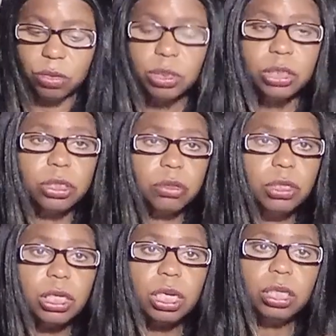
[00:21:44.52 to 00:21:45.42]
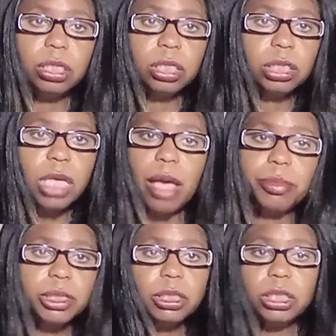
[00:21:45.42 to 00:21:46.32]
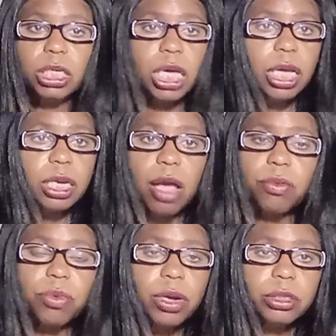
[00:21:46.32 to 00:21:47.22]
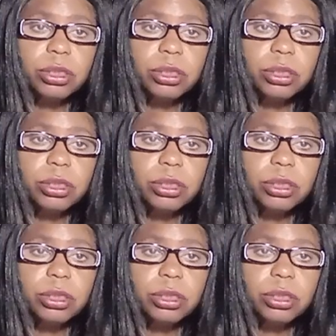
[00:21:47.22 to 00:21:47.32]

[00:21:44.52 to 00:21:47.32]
So He give you a assignment, you cannot run.